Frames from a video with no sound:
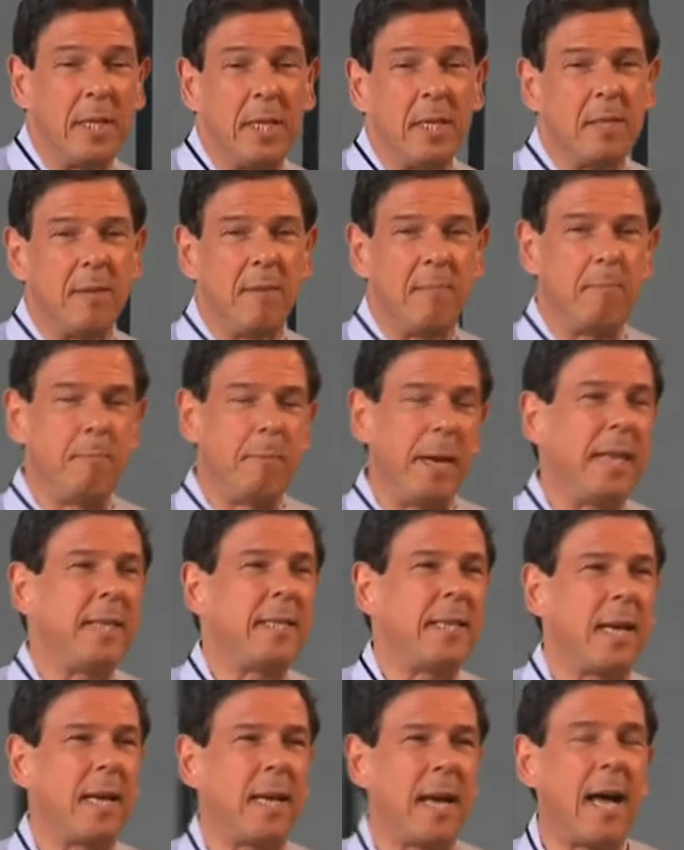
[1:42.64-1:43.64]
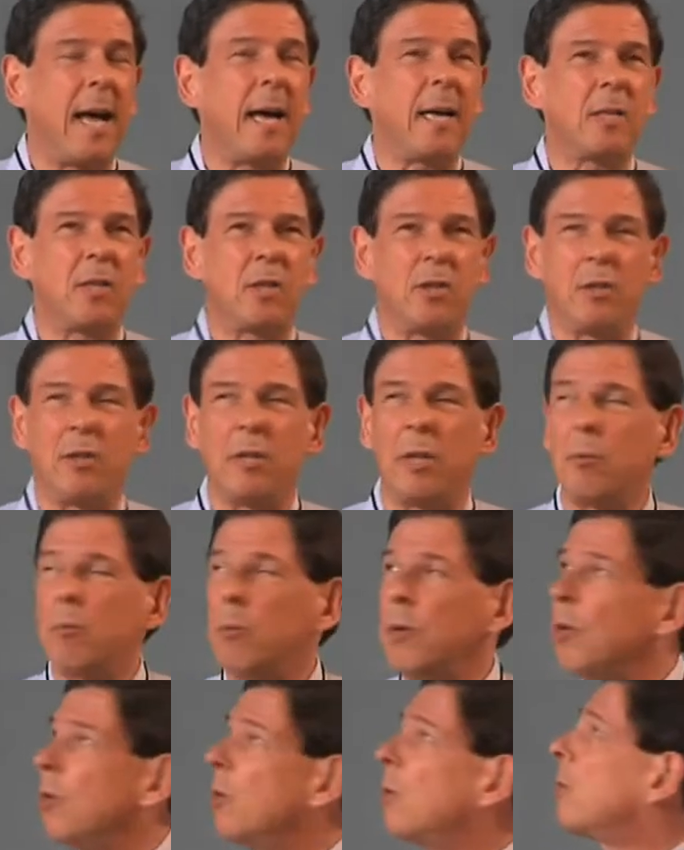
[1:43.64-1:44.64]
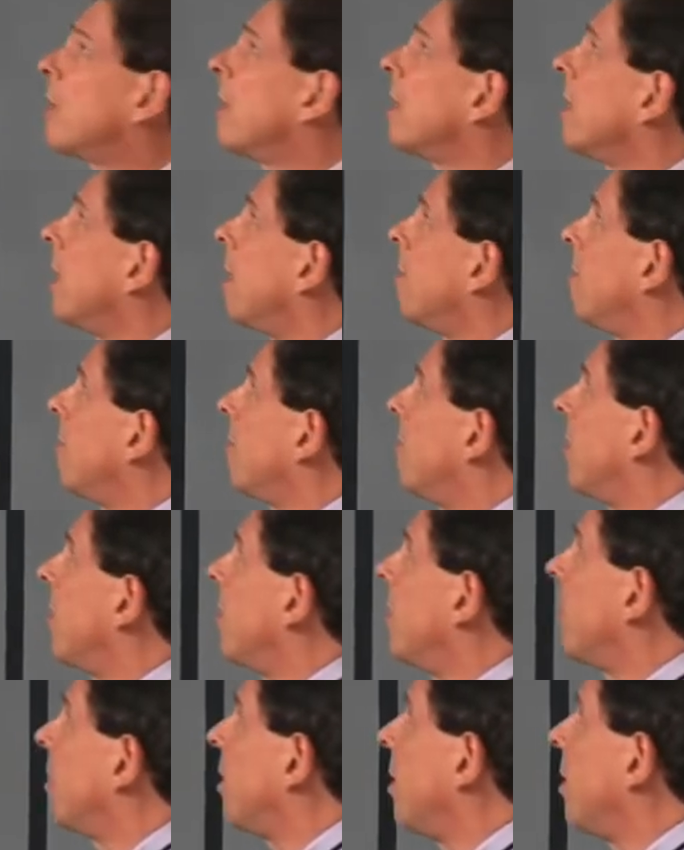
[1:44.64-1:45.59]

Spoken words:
is the basic action that we use in double field